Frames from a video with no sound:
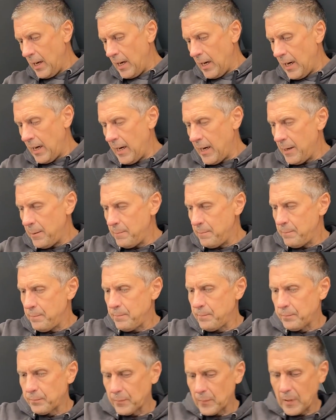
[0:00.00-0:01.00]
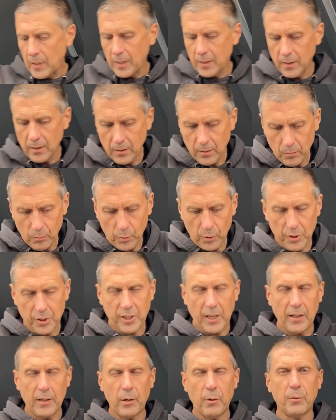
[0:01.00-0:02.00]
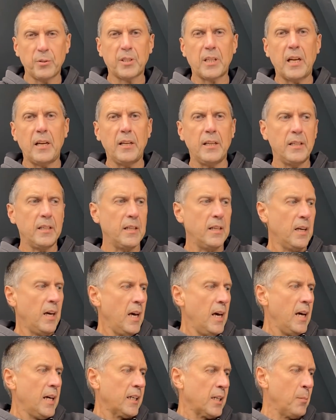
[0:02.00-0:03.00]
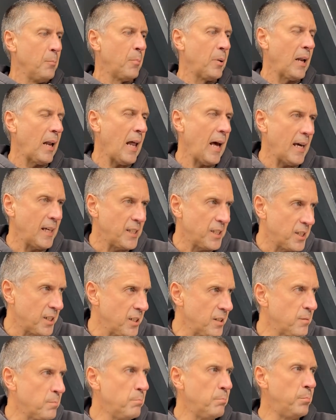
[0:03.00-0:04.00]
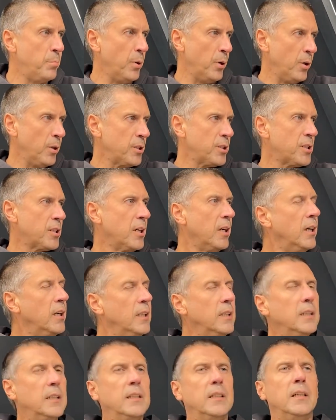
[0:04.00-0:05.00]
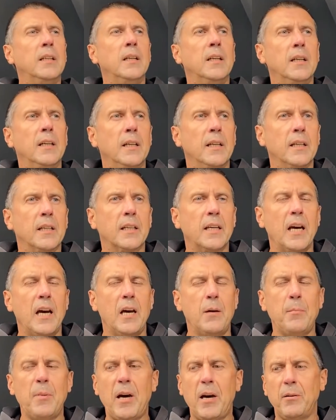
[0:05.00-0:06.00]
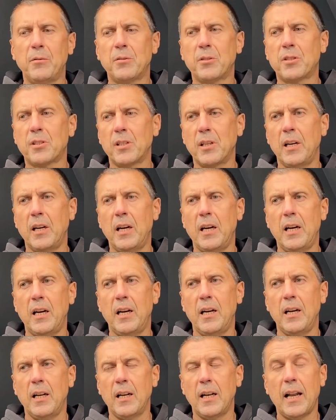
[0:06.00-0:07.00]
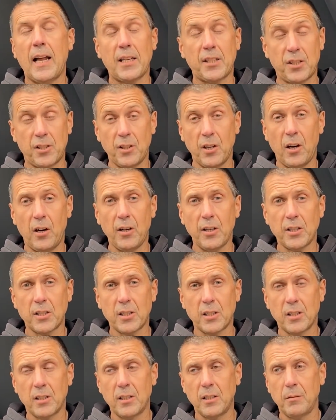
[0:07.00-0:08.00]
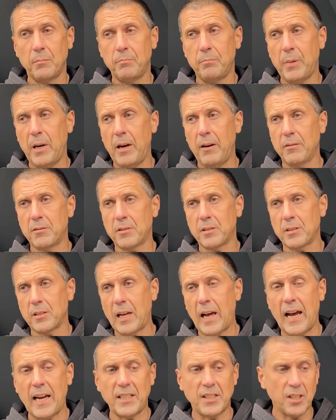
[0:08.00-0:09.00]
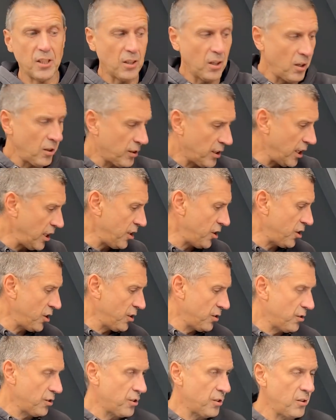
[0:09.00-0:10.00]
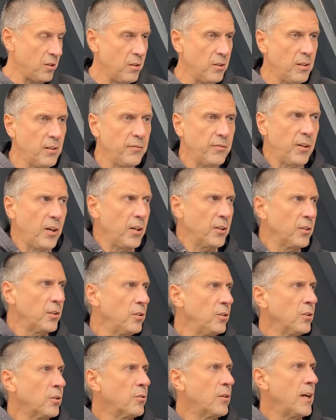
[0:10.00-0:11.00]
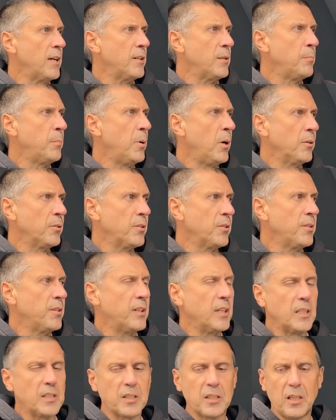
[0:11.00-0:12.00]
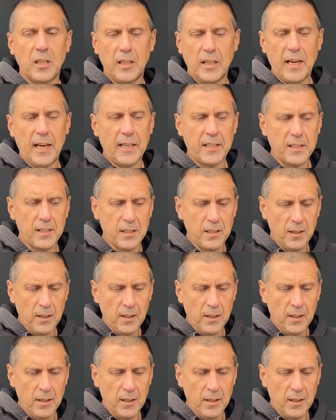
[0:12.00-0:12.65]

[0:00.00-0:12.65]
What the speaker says: Wouldn't say that I was getting complacent, but came out last night about 8 o'clock-ish, just doing a final look around the pond and things like that.